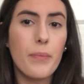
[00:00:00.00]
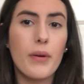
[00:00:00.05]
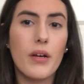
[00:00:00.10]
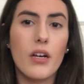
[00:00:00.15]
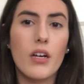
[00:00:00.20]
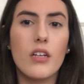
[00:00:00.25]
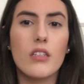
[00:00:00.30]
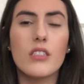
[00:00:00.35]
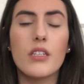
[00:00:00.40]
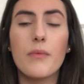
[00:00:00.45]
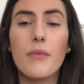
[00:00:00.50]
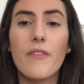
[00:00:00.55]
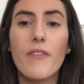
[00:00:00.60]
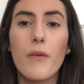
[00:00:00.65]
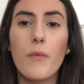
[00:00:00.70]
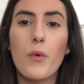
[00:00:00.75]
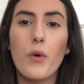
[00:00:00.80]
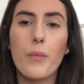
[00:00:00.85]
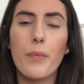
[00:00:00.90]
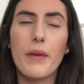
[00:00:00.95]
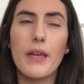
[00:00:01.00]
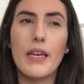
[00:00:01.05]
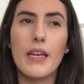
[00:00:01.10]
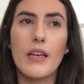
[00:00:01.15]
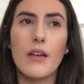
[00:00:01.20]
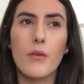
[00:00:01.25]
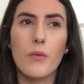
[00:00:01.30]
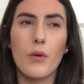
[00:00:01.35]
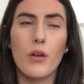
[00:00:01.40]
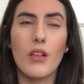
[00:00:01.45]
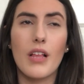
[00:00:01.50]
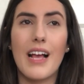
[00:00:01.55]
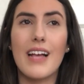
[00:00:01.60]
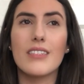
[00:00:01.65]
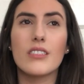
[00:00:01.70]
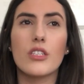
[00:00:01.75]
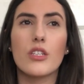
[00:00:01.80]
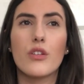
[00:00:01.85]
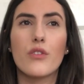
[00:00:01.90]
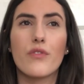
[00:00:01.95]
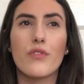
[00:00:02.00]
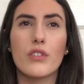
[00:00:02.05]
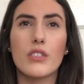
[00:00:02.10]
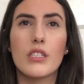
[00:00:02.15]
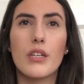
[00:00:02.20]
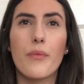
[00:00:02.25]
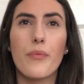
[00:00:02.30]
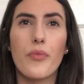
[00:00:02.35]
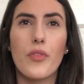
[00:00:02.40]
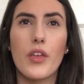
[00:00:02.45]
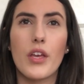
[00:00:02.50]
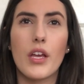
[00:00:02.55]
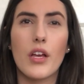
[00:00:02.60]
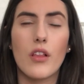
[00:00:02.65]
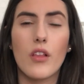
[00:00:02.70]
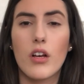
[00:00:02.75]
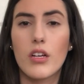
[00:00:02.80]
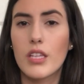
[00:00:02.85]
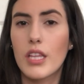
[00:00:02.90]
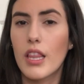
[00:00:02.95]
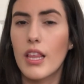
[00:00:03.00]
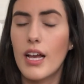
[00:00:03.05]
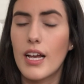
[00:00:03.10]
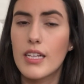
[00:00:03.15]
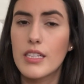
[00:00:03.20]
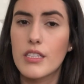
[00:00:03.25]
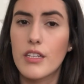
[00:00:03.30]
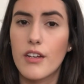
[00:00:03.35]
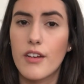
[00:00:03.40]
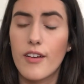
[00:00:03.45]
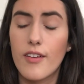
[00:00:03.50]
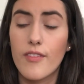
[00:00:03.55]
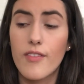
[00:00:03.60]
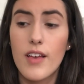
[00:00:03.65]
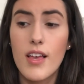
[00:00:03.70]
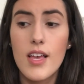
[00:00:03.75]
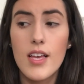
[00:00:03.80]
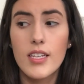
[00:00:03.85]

but some of them will ask you for something along the lines of,